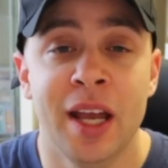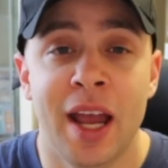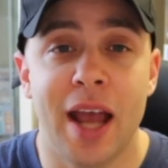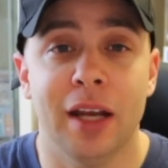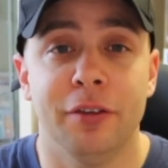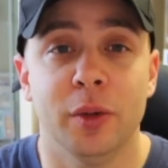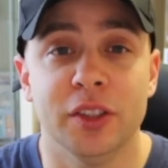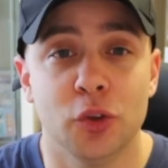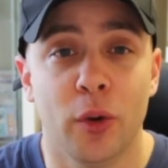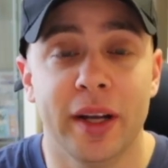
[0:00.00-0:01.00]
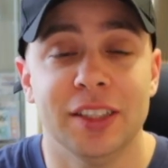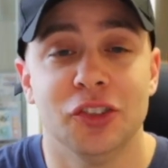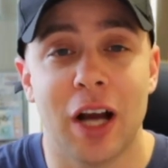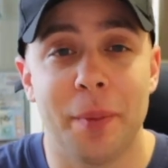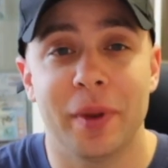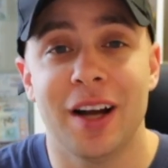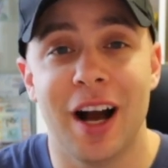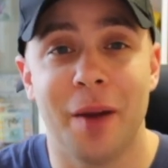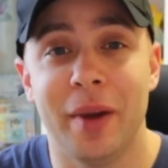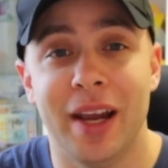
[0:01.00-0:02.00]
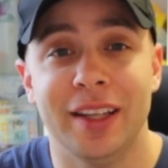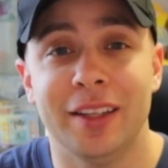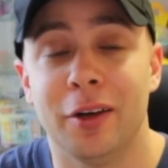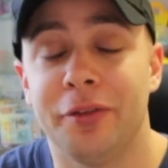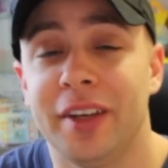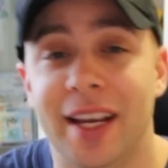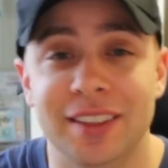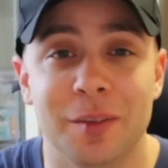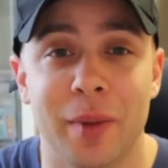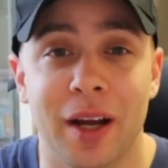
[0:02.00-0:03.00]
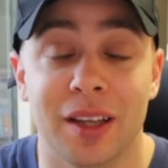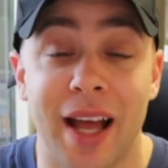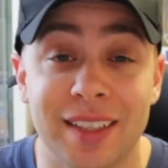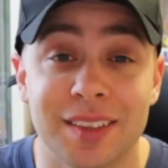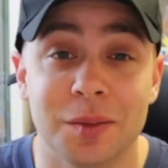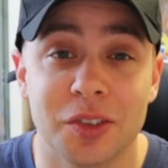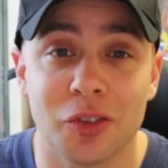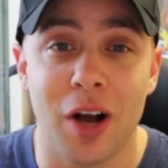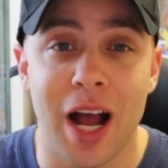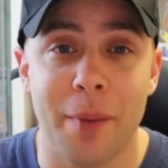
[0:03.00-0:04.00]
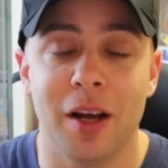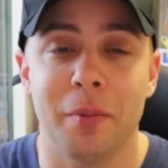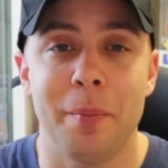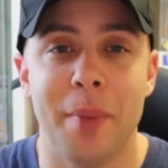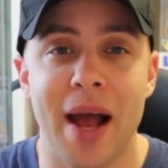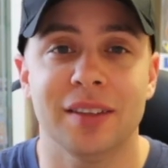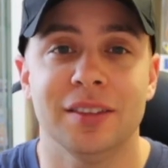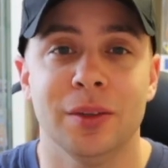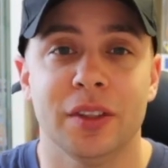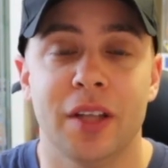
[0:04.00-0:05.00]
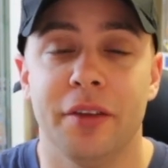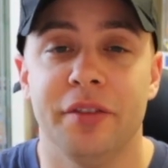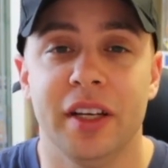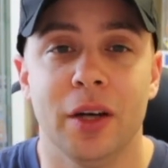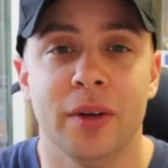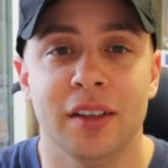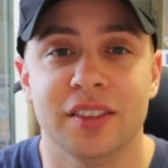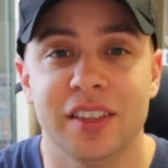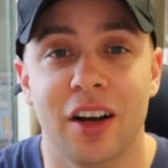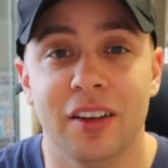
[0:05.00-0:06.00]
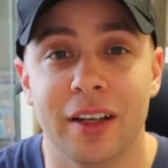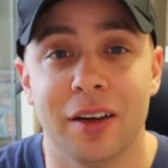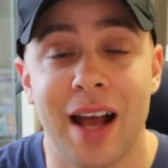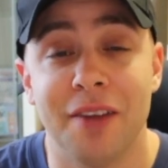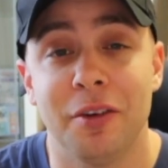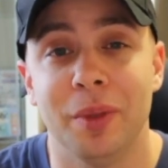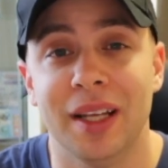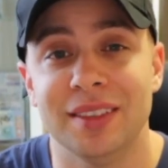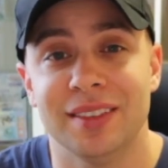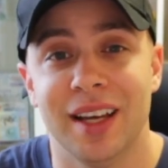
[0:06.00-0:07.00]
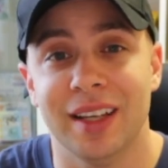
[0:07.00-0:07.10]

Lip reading: And if you enjoyed it, drop a comment, hit the notification bell, like, subscribe, and I'll be back soon with another video, and I'll see y'all later. Have a blessed day.